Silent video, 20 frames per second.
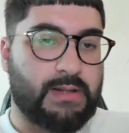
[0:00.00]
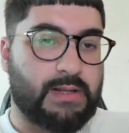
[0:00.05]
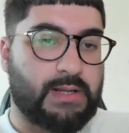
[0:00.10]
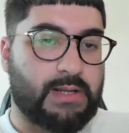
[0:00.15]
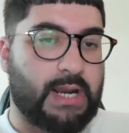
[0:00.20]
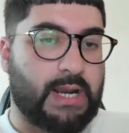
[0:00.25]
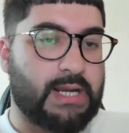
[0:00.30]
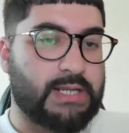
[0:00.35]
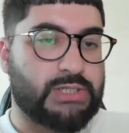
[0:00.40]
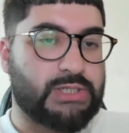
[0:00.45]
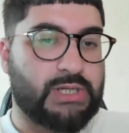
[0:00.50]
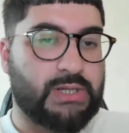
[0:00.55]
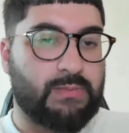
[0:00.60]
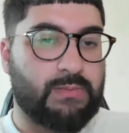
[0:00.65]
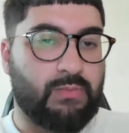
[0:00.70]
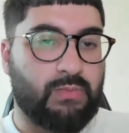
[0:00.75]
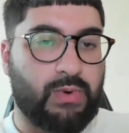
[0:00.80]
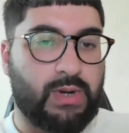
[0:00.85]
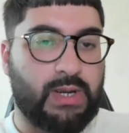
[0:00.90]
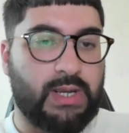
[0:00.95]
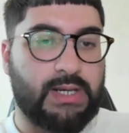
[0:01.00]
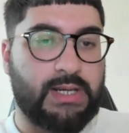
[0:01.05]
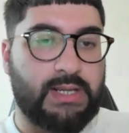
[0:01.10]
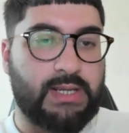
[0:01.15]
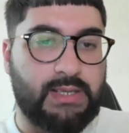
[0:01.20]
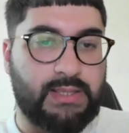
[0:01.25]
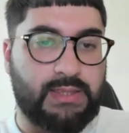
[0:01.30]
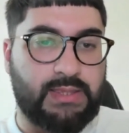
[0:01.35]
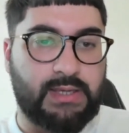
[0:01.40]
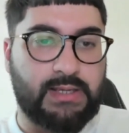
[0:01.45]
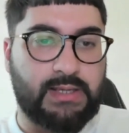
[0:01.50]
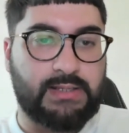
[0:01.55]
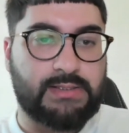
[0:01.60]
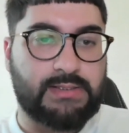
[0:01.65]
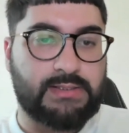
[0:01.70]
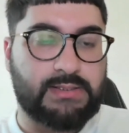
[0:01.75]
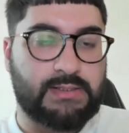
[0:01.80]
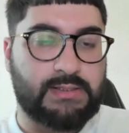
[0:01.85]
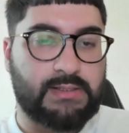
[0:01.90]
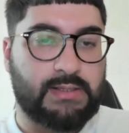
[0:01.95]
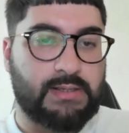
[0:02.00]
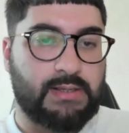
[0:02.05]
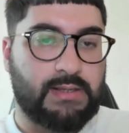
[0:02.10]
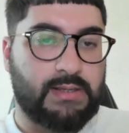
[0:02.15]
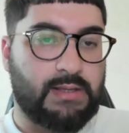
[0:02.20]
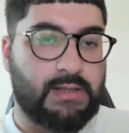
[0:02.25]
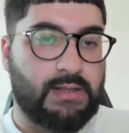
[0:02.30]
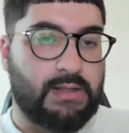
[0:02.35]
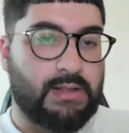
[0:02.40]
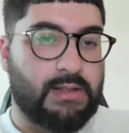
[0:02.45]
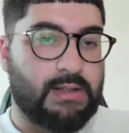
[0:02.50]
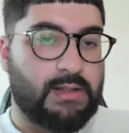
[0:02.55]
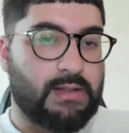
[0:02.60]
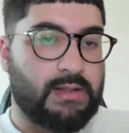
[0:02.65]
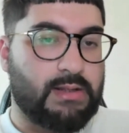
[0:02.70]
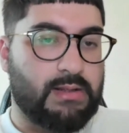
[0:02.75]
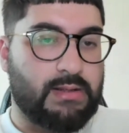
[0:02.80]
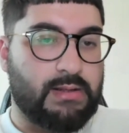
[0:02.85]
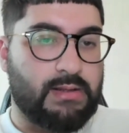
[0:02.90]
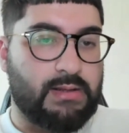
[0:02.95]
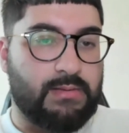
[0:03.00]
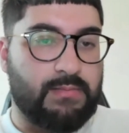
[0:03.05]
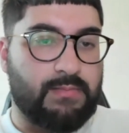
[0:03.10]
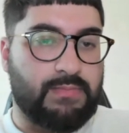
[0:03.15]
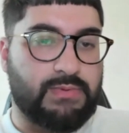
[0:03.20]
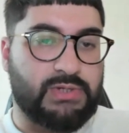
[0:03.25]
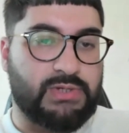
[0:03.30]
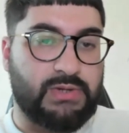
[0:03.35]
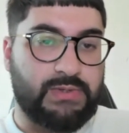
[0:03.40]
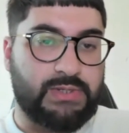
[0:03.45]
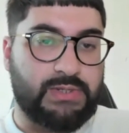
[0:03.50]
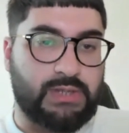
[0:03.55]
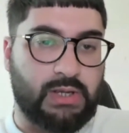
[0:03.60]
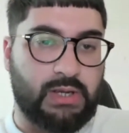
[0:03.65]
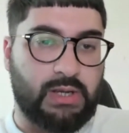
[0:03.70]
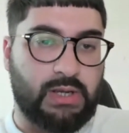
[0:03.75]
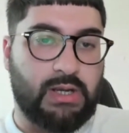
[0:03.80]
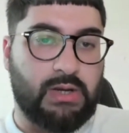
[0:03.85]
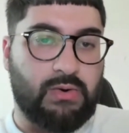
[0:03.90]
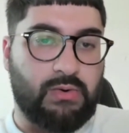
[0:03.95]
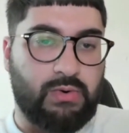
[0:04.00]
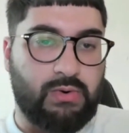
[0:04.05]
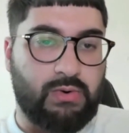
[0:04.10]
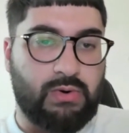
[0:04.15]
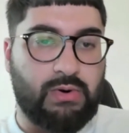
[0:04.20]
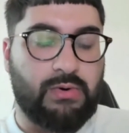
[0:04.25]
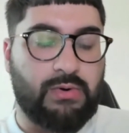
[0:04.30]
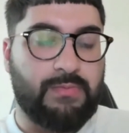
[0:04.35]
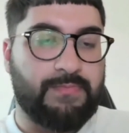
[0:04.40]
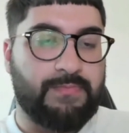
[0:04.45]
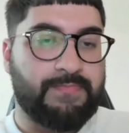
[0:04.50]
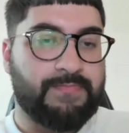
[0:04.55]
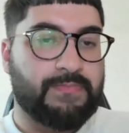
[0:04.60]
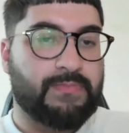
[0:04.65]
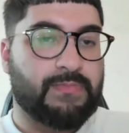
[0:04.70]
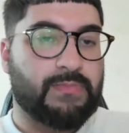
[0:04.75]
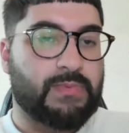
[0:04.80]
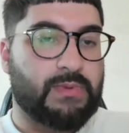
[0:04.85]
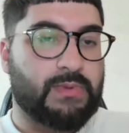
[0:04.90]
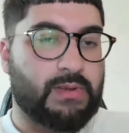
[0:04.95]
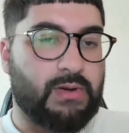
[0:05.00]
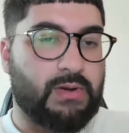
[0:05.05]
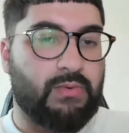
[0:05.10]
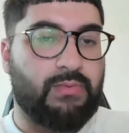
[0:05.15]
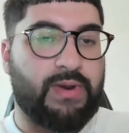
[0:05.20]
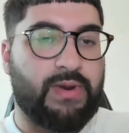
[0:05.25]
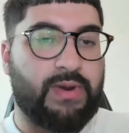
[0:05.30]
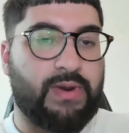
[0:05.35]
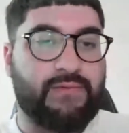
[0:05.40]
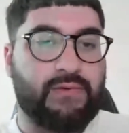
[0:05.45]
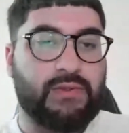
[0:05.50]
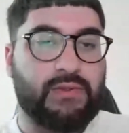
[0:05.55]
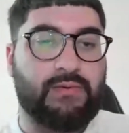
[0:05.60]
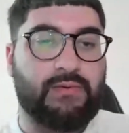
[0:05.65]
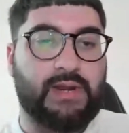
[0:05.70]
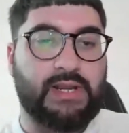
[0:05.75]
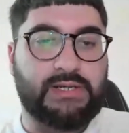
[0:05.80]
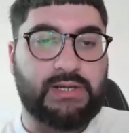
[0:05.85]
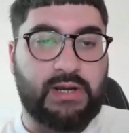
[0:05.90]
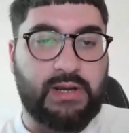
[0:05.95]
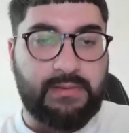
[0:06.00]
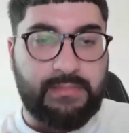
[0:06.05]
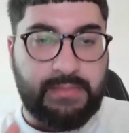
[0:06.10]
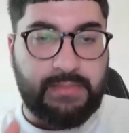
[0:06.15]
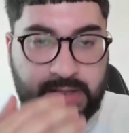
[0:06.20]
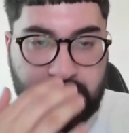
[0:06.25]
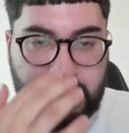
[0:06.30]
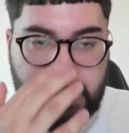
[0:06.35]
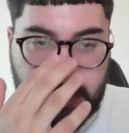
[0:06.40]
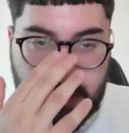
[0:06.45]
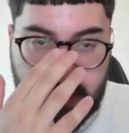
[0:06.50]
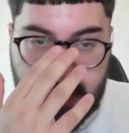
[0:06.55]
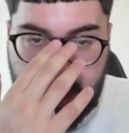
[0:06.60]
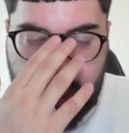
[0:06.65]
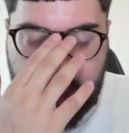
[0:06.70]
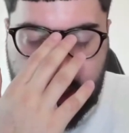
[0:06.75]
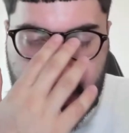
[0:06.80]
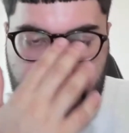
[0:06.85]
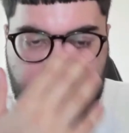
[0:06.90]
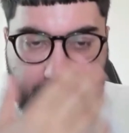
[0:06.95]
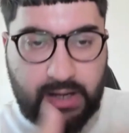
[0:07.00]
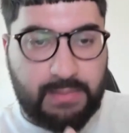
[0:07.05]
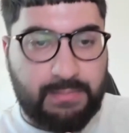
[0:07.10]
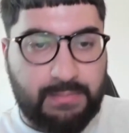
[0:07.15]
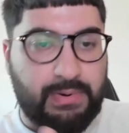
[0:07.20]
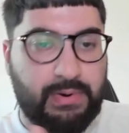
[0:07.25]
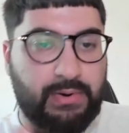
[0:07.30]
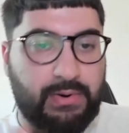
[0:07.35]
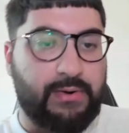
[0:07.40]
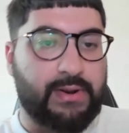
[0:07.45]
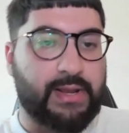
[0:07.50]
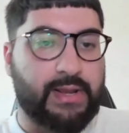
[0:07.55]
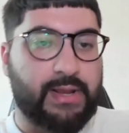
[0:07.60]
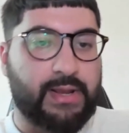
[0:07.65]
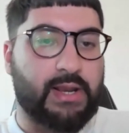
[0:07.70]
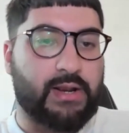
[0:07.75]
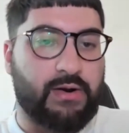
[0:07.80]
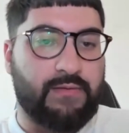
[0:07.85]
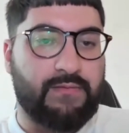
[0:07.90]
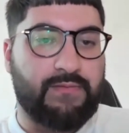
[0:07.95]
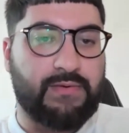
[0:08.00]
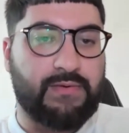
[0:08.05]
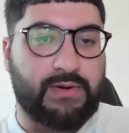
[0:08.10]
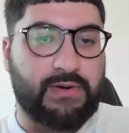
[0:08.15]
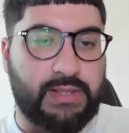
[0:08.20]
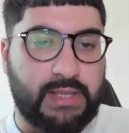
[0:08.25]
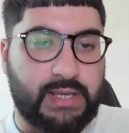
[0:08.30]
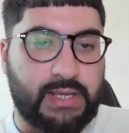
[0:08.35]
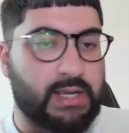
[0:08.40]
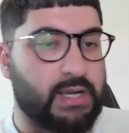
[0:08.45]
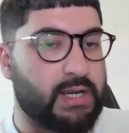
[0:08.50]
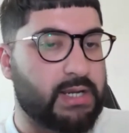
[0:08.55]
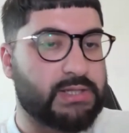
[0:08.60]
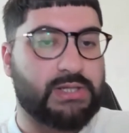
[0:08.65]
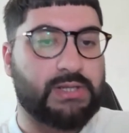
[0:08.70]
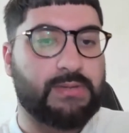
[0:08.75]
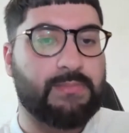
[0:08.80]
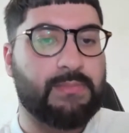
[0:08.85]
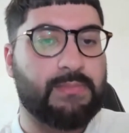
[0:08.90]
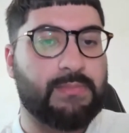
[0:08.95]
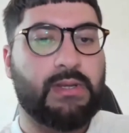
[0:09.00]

catch him when he thinks Jiri's hurt, or wait for the right timing. Let Pereira get confident and then catch him.